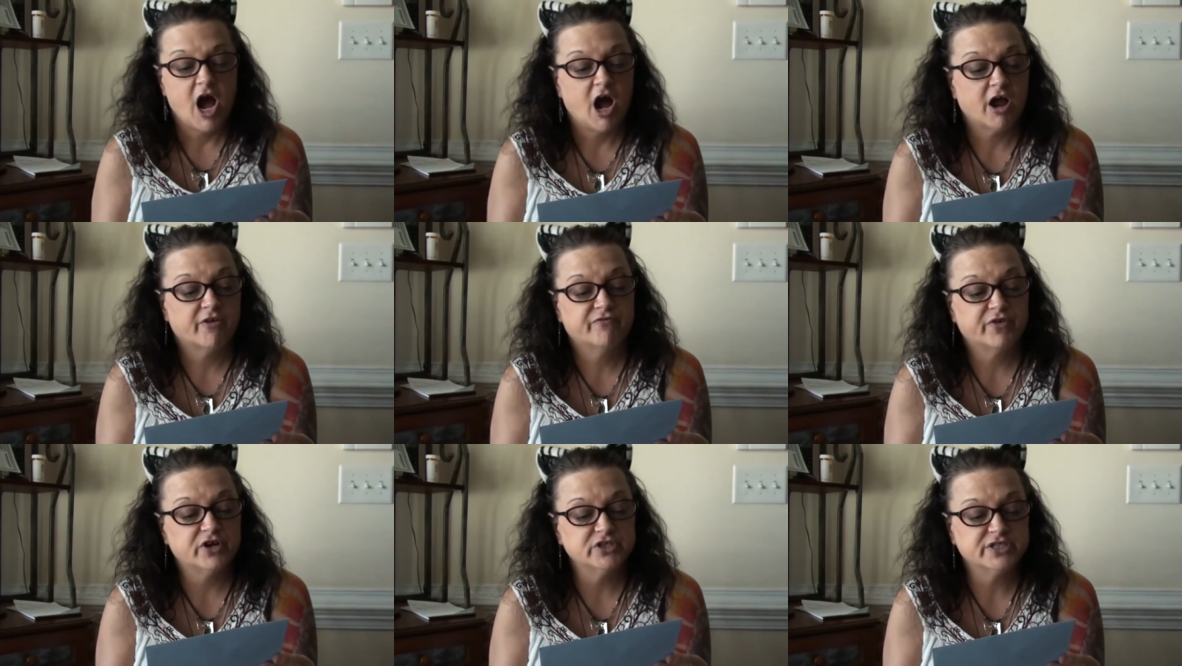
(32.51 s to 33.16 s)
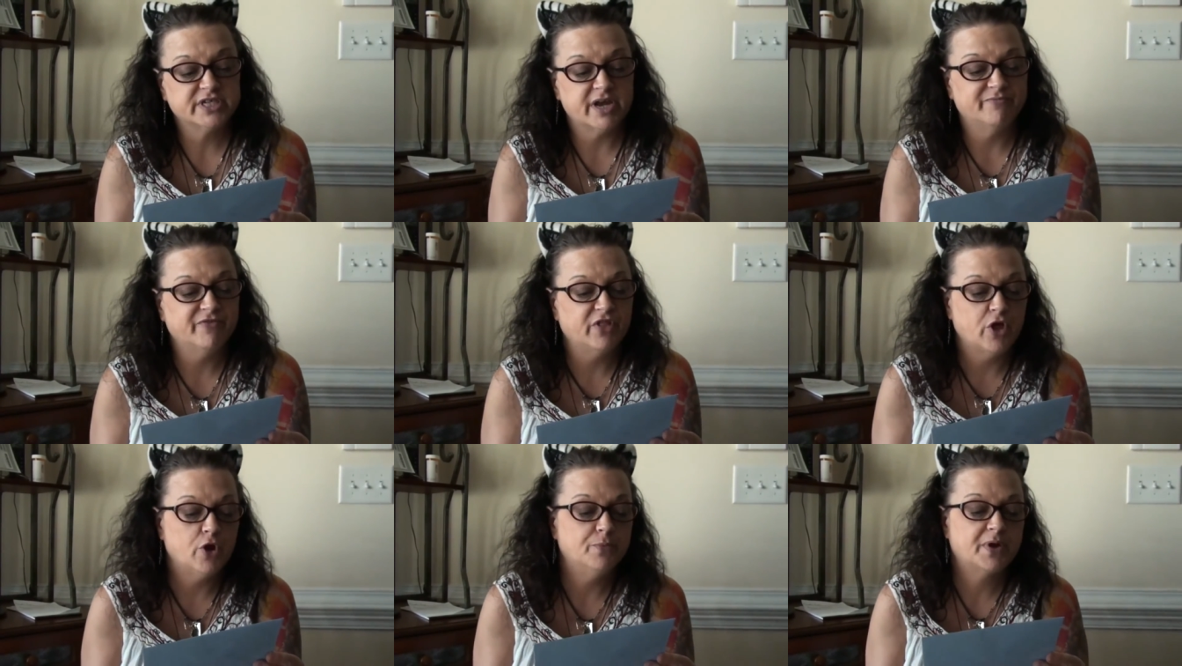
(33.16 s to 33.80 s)
Our first
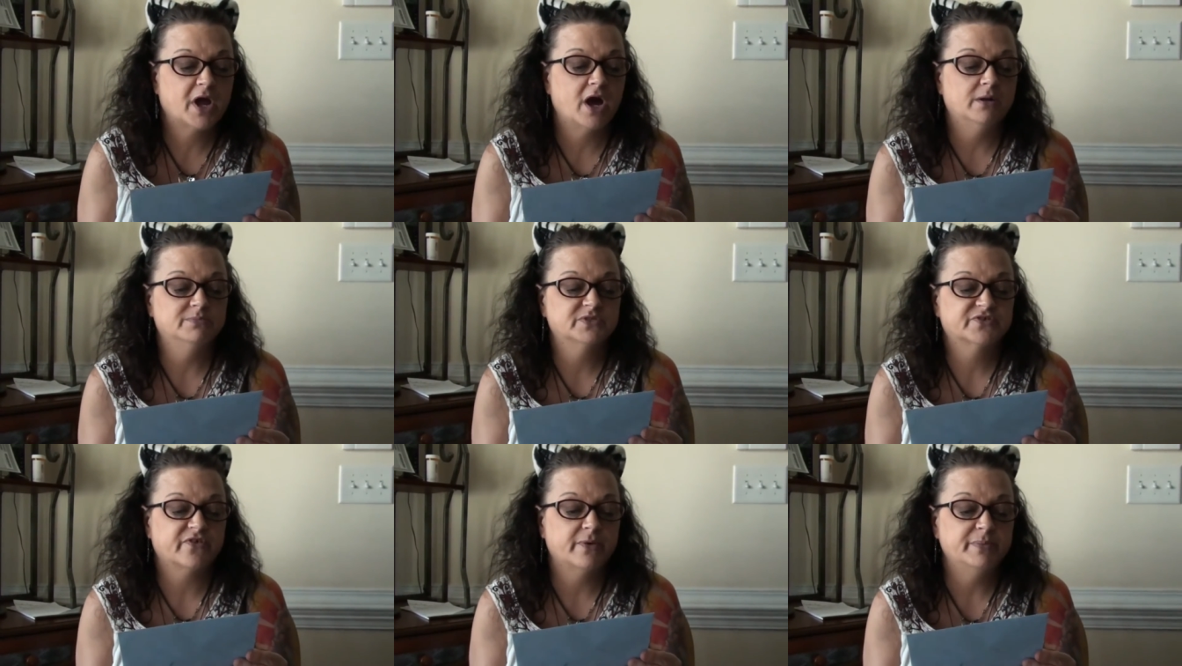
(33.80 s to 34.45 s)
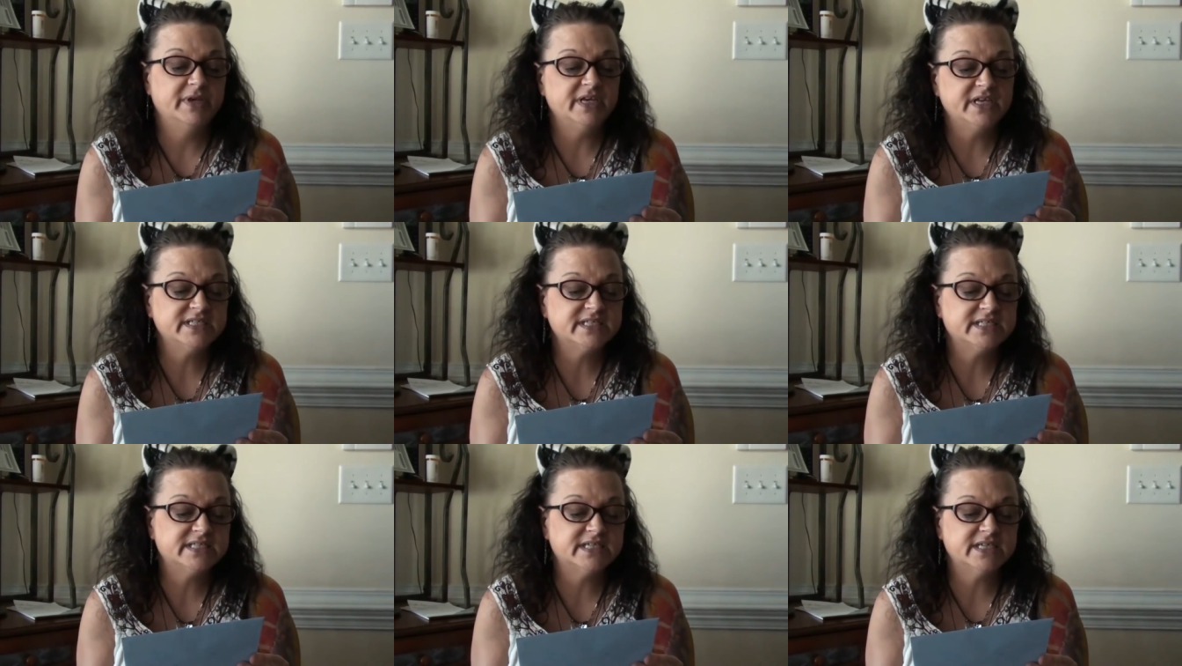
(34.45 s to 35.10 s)
envelope comes from
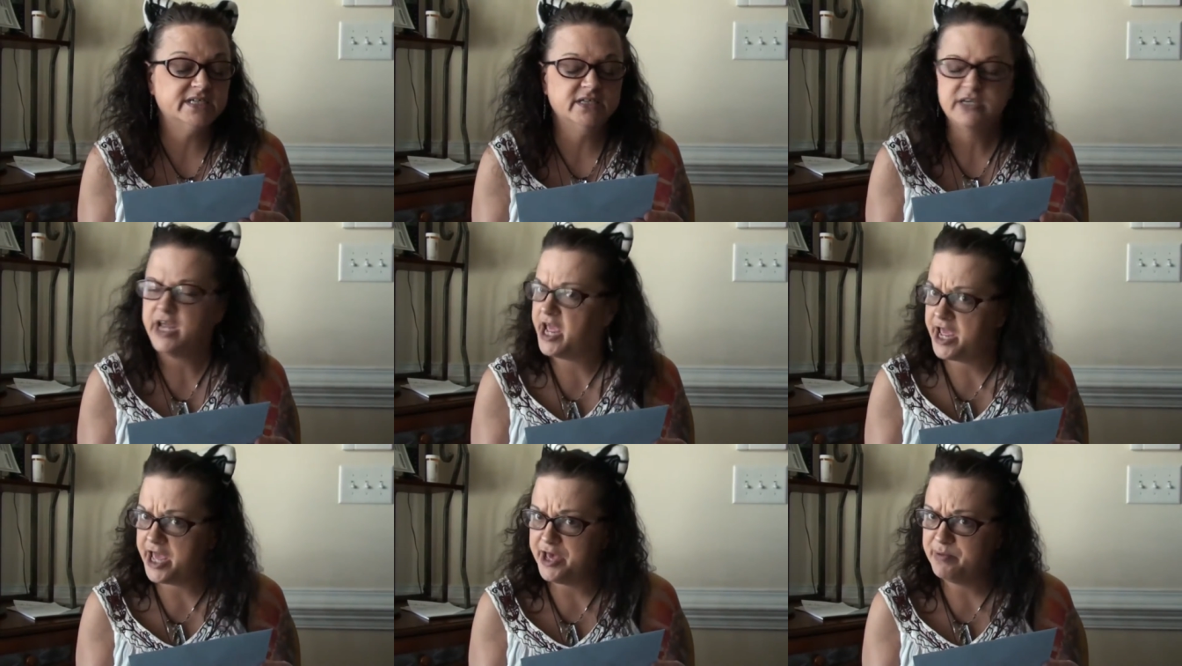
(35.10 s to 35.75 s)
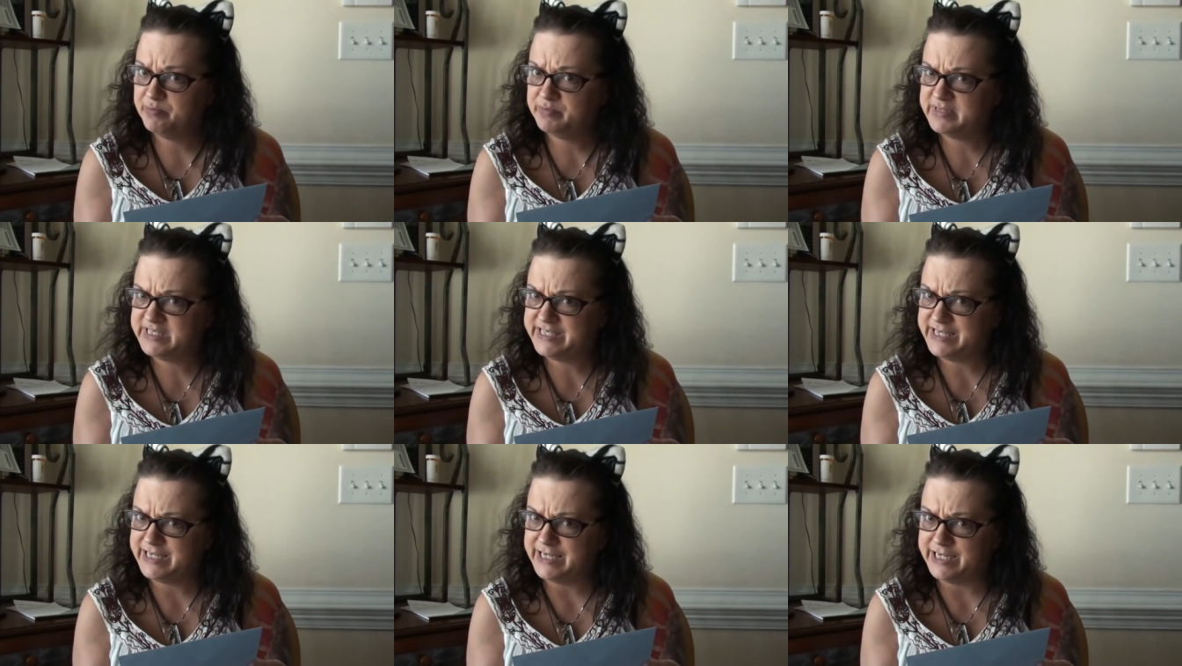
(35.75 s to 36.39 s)
Easton,
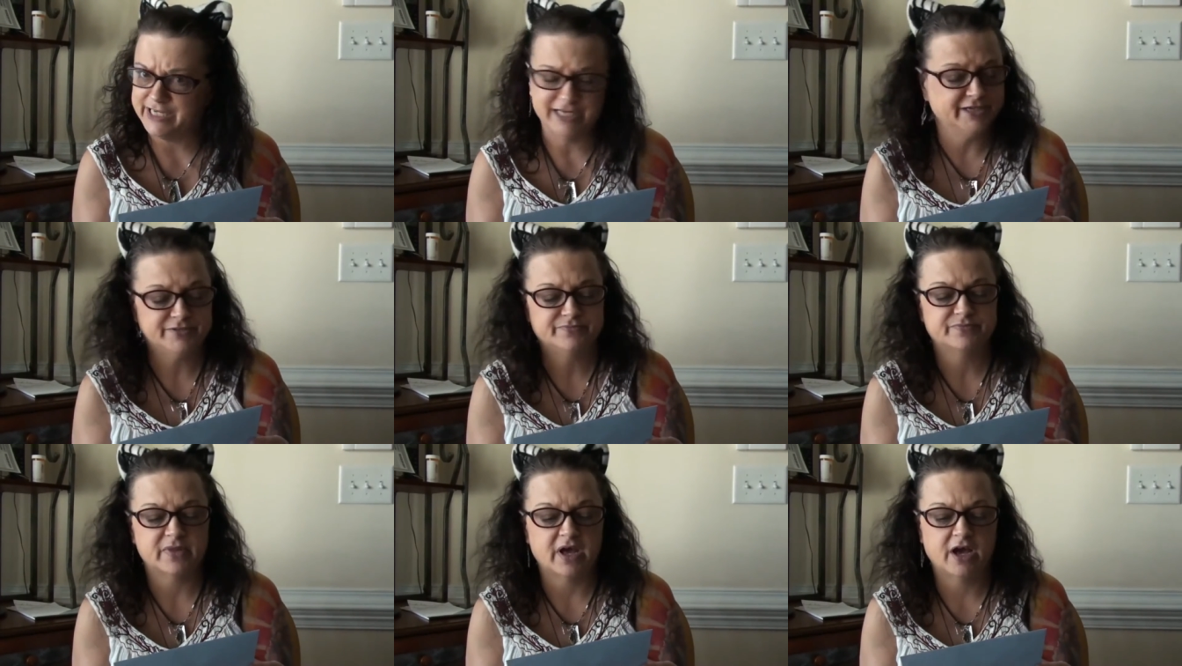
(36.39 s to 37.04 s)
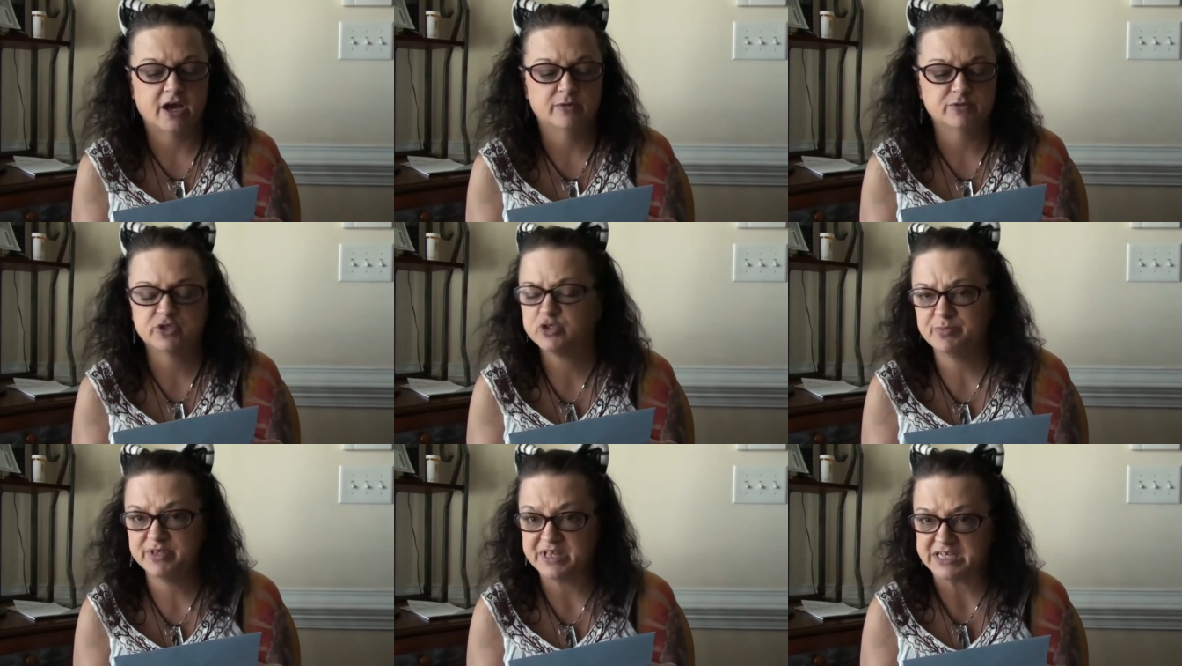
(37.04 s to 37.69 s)
MD. I'm
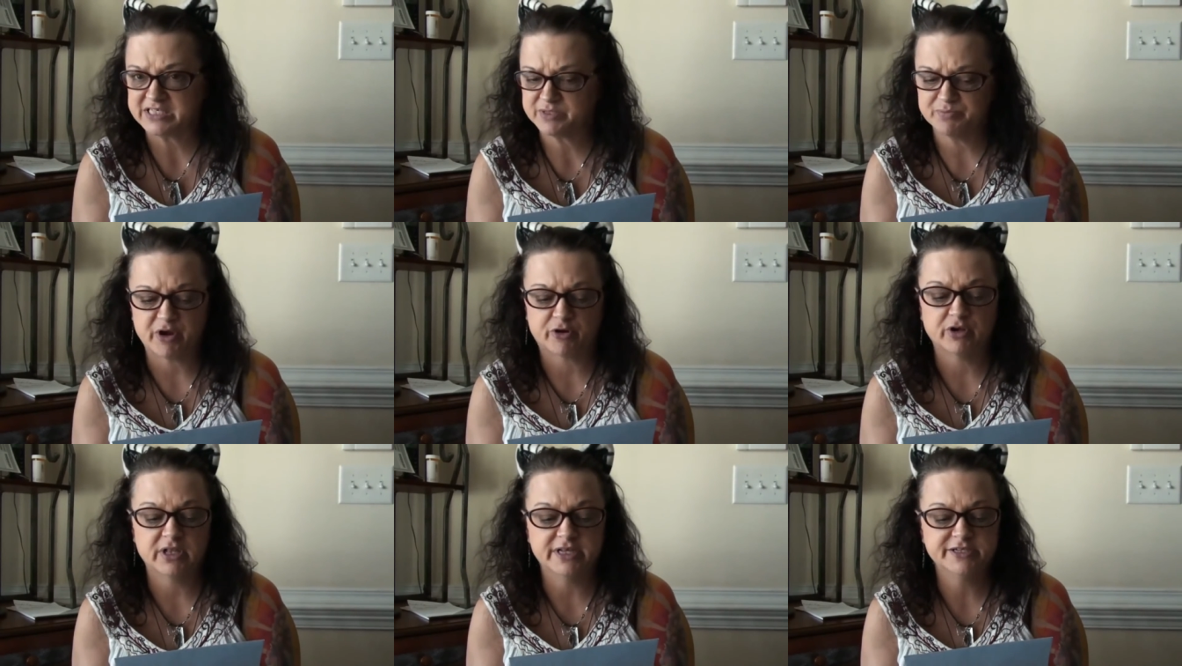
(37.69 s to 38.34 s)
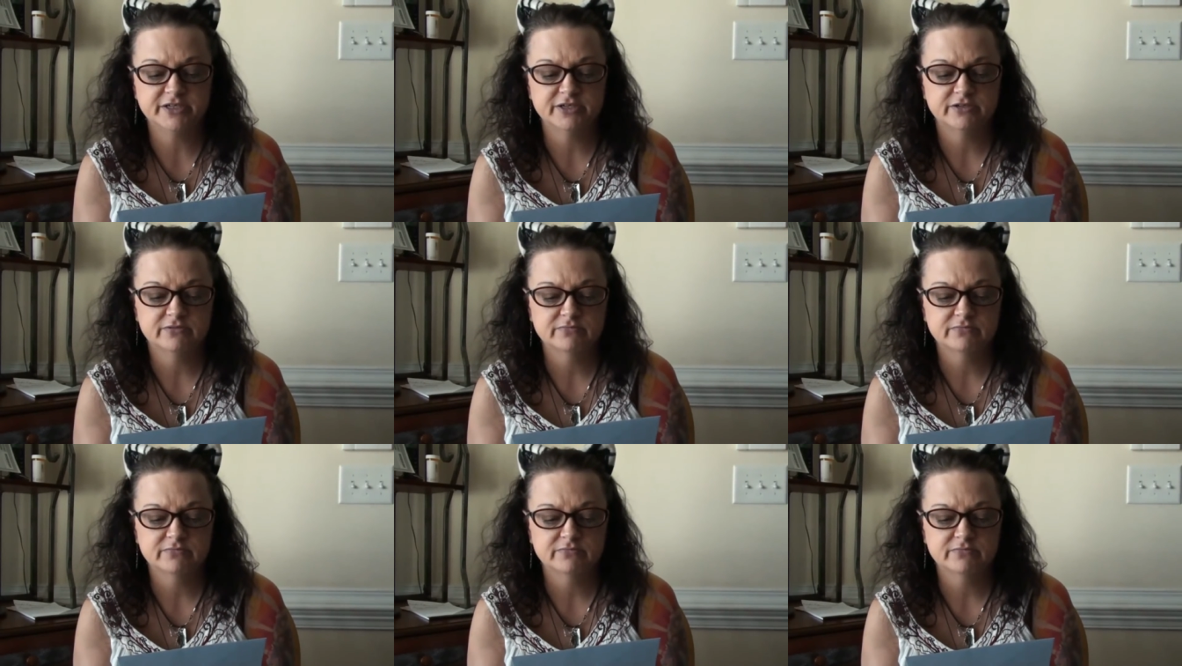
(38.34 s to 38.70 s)
assuming that's Maryland.